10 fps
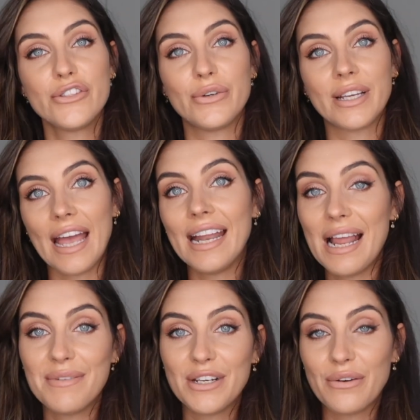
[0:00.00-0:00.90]
So again,
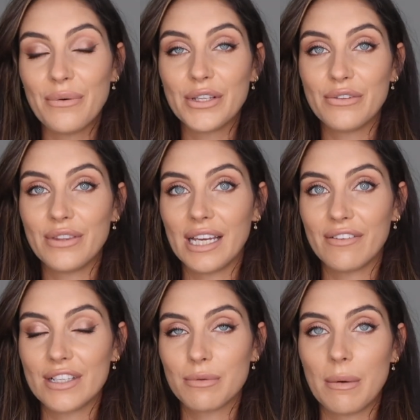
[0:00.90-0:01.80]
let me know what you think of this